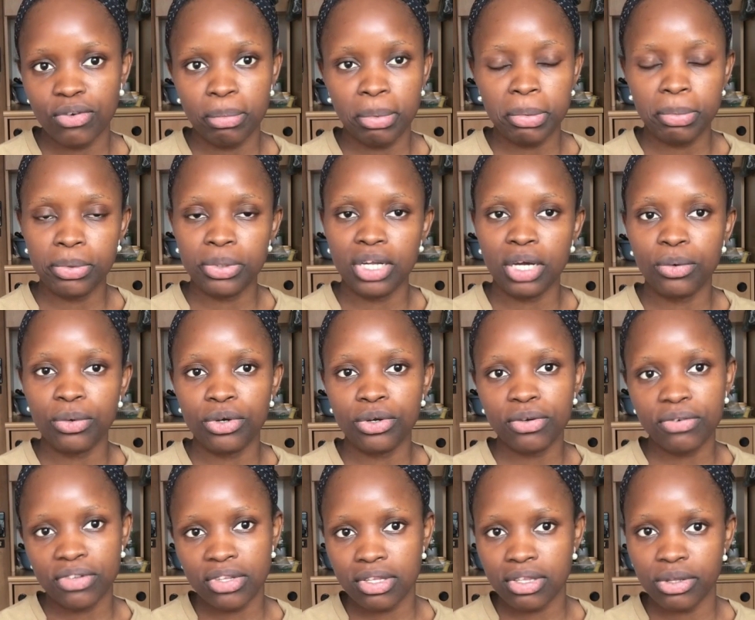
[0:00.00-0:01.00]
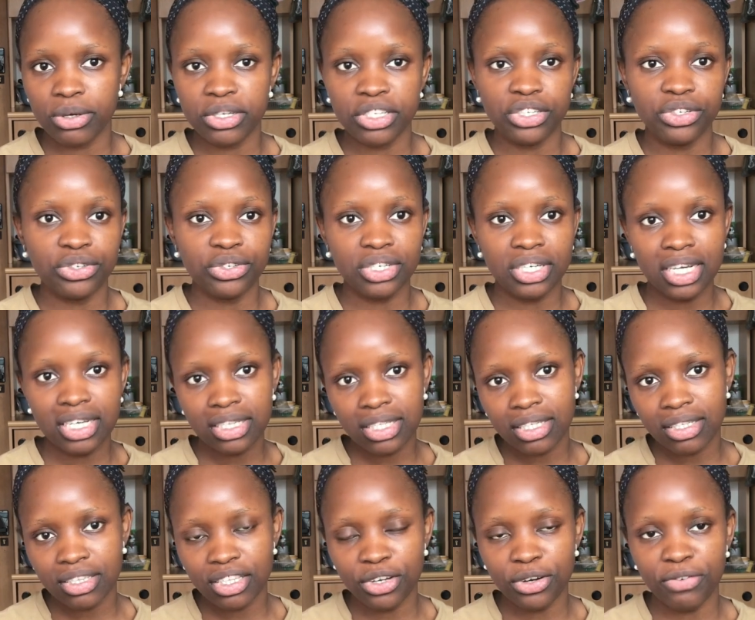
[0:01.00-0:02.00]
for people that would love to study in the
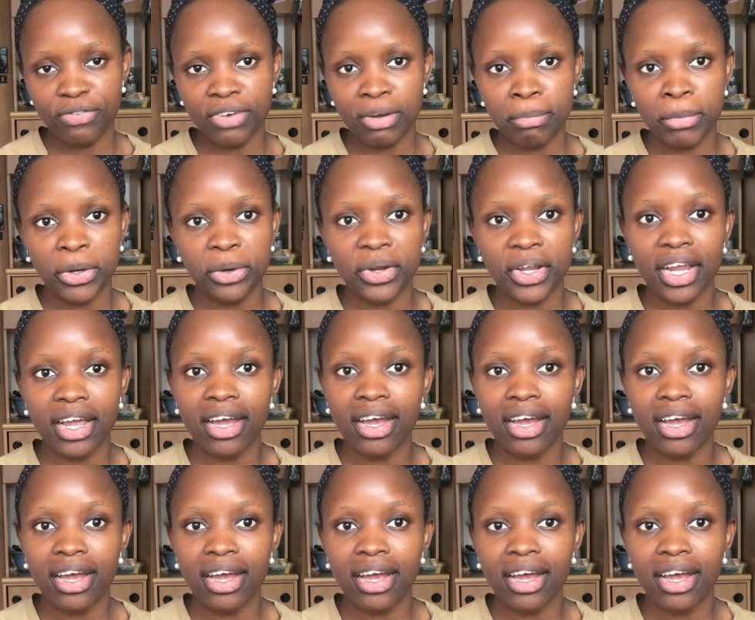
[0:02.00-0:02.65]
United States of America